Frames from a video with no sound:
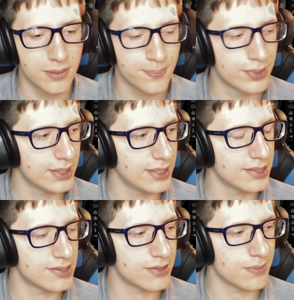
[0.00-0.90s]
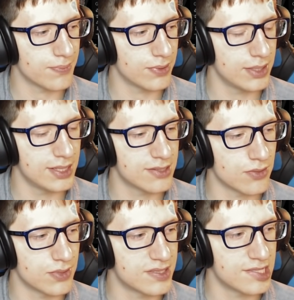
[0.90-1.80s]
Please, please
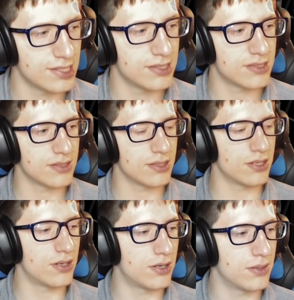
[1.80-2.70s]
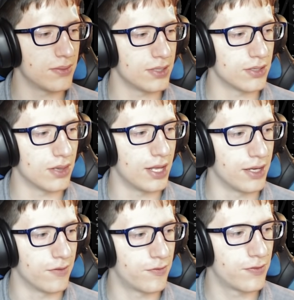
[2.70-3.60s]
rescind your your
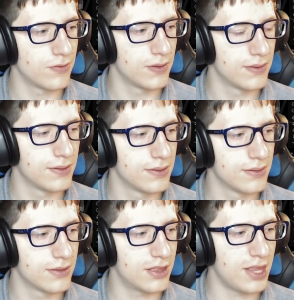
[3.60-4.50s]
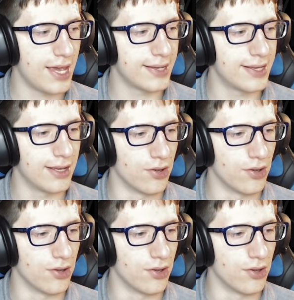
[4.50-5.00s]
life. Thank you.